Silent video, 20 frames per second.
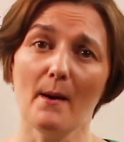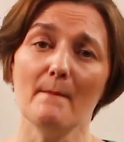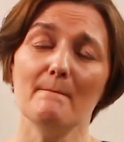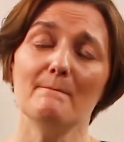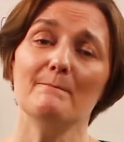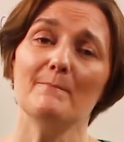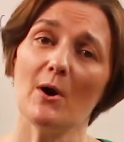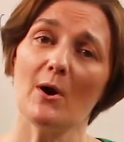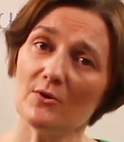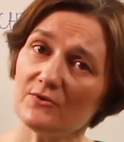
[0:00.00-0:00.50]

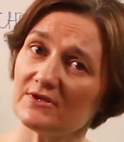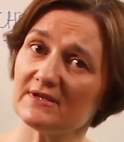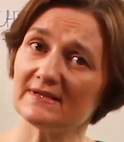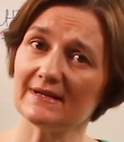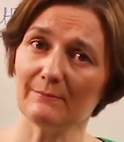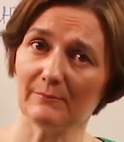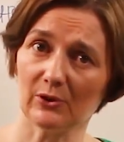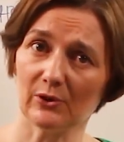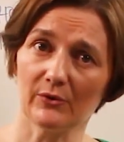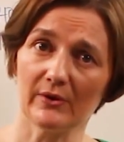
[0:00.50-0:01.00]
Most
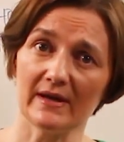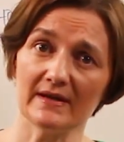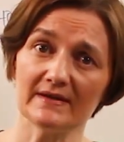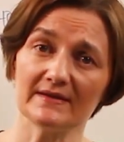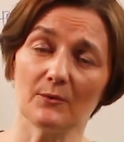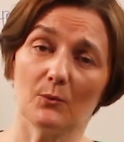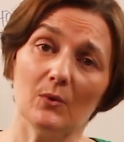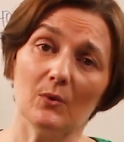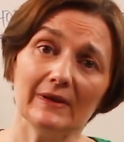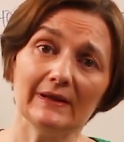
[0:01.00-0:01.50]

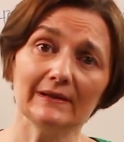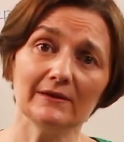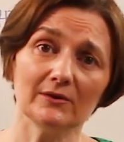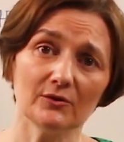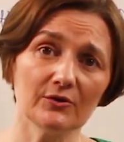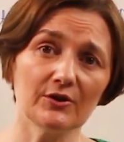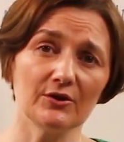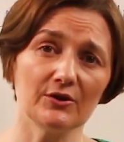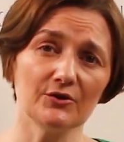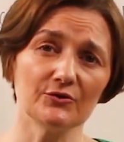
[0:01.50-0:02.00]
employers will
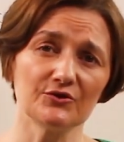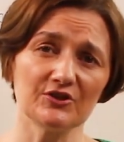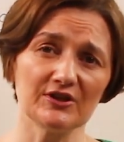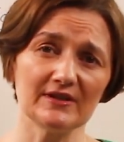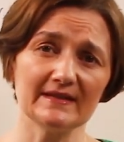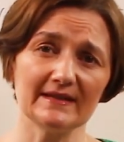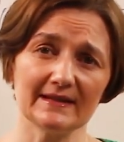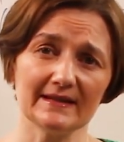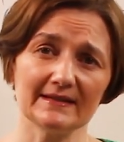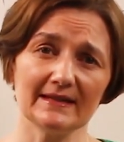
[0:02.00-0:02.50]
look at your
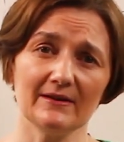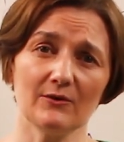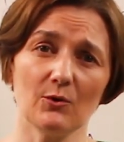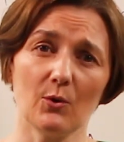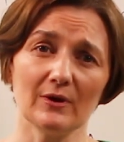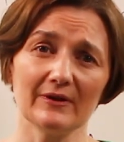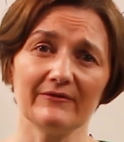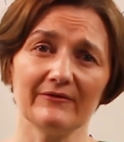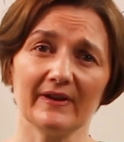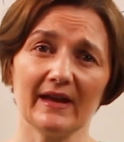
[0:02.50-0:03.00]
GCSE
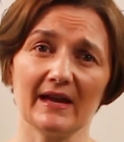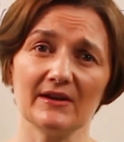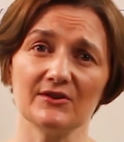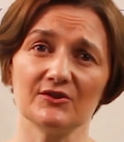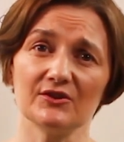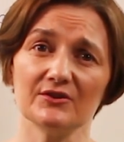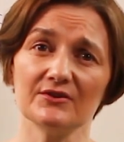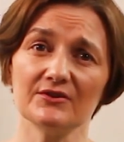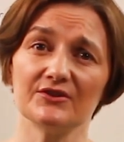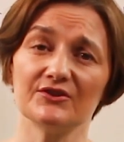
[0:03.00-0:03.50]

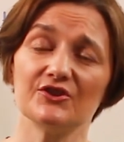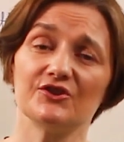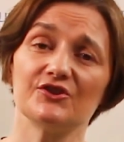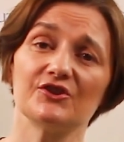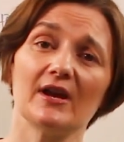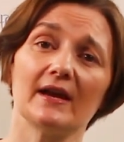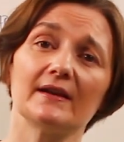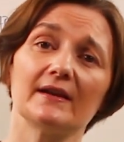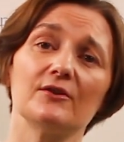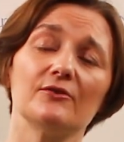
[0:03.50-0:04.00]
qualifications to
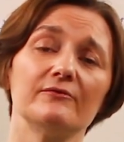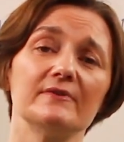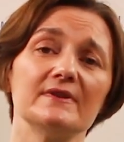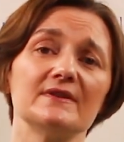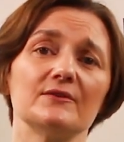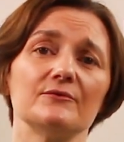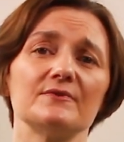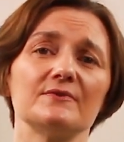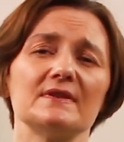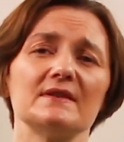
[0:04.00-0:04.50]
check your
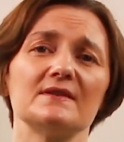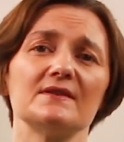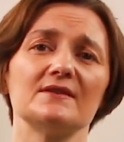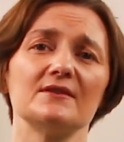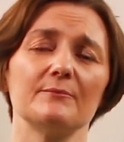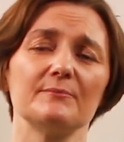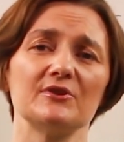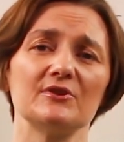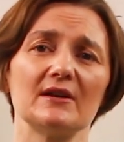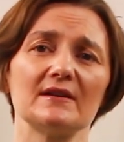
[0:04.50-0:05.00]
results in
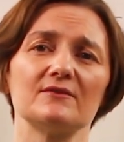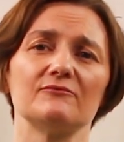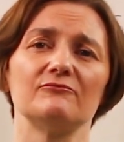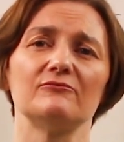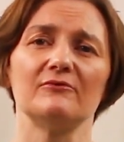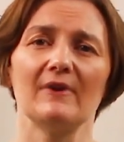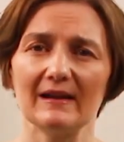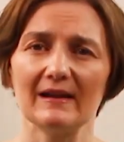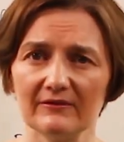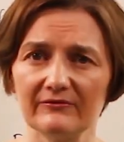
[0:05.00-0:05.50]
subjects
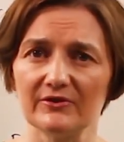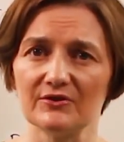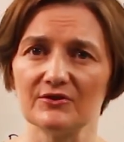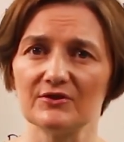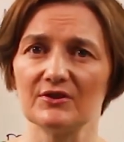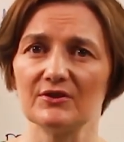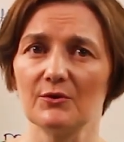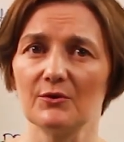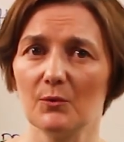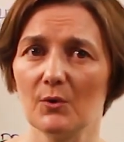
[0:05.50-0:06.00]
relevant
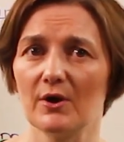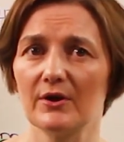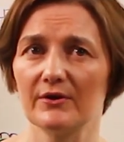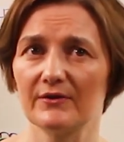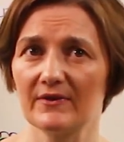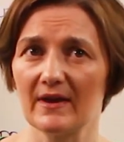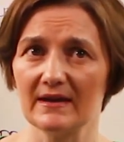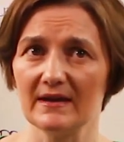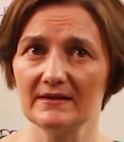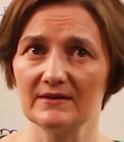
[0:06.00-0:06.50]
to the
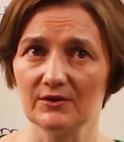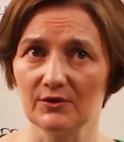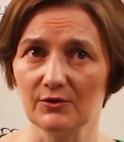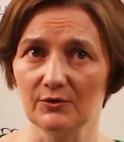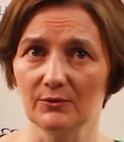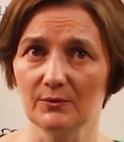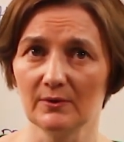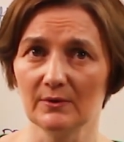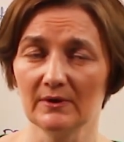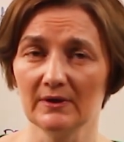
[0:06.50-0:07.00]
work they
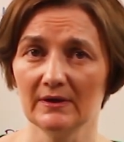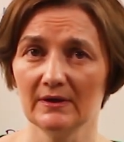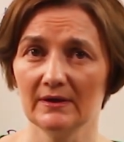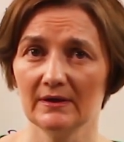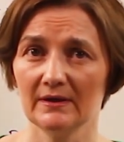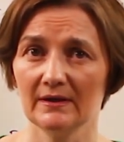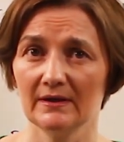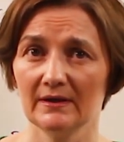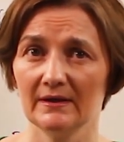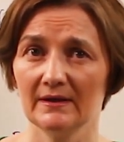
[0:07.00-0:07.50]
do.
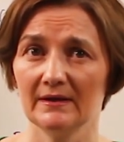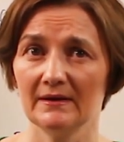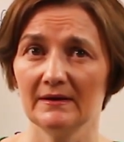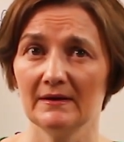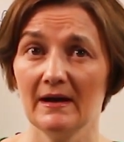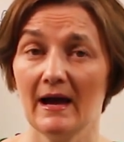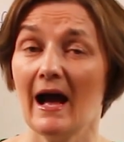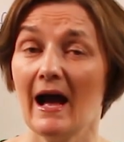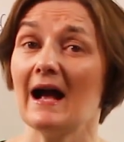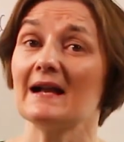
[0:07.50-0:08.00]

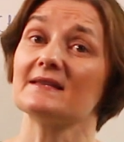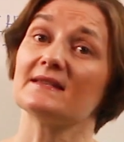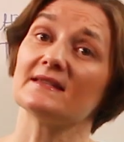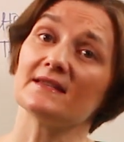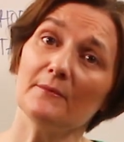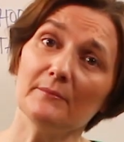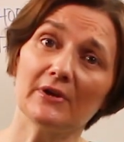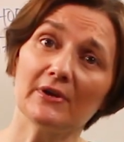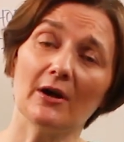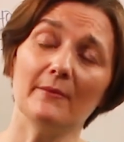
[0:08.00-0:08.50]
And
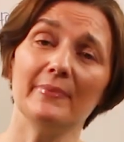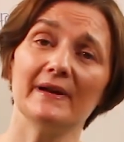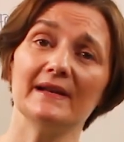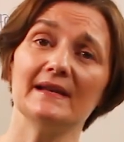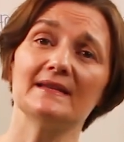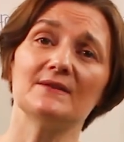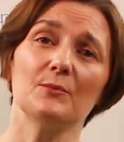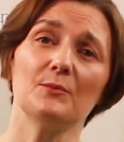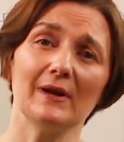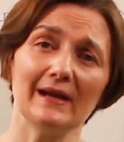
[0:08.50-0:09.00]
some
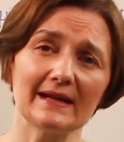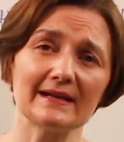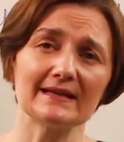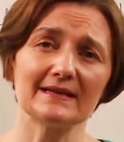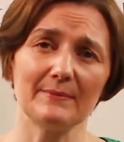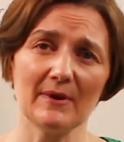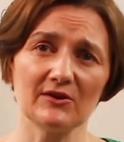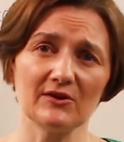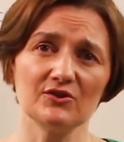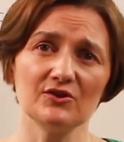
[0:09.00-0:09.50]
companies will
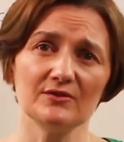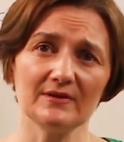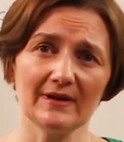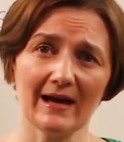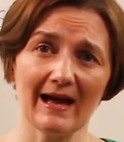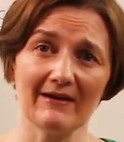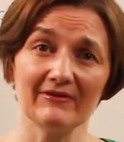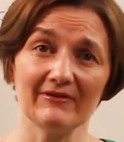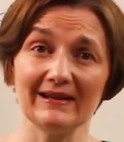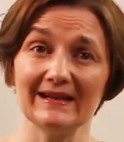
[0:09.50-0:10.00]
expect you to
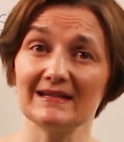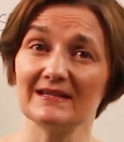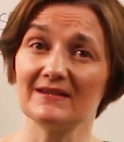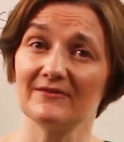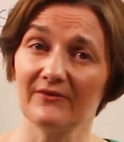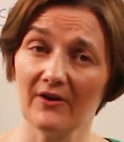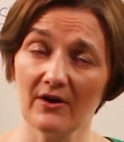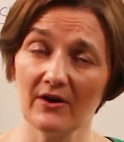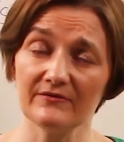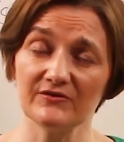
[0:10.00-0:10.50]
have at least
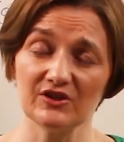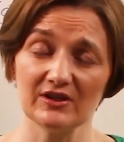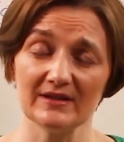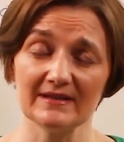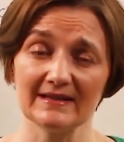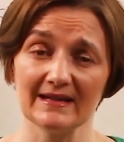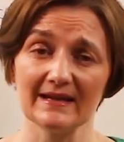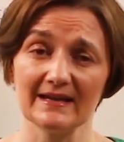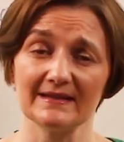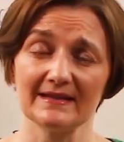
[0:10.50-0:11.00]
5
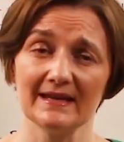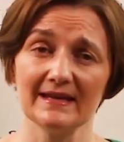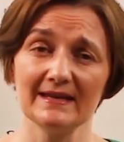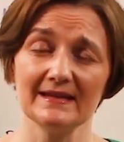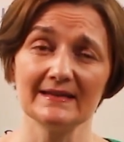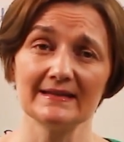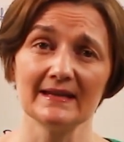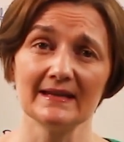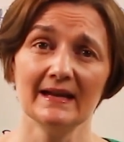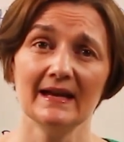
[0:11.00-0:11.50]

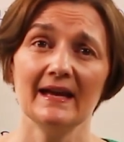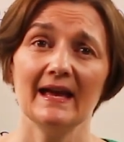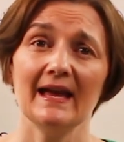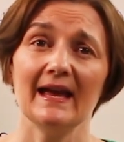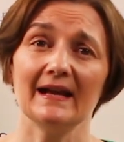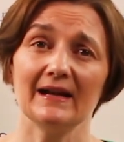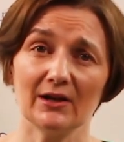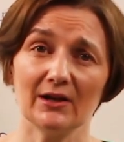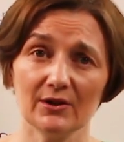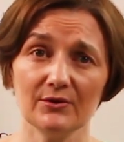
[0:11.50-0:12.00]
GCSEs,
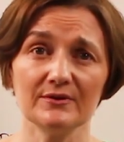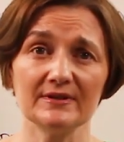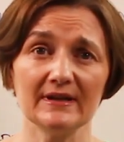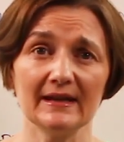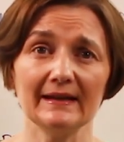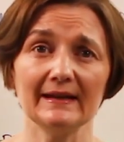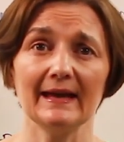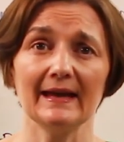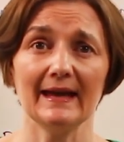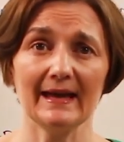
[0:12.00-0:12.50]

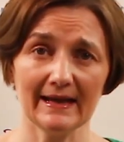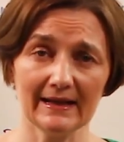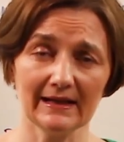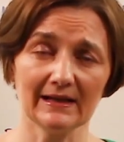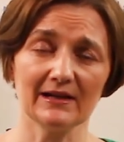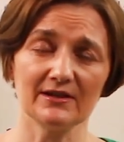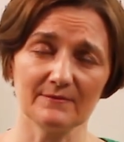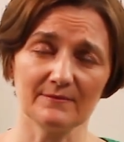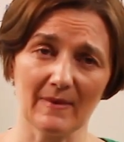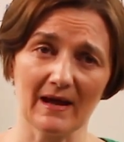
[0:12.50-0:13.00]
including
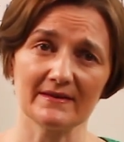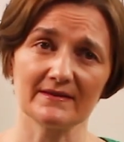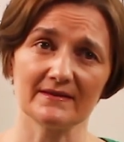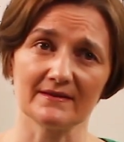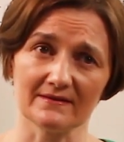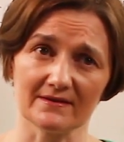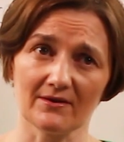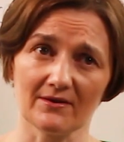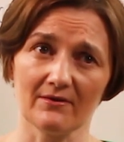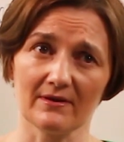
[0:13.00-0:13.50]
English, maths
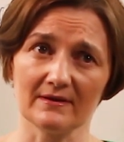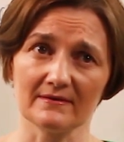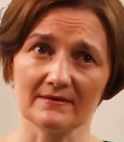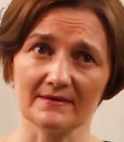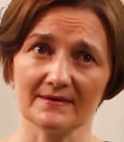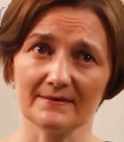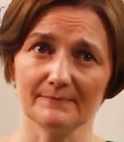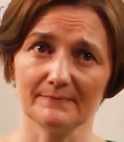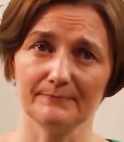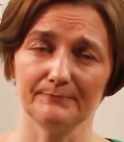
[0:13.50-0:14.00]
and
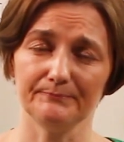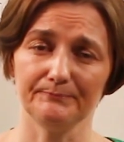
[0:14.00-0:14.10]
science.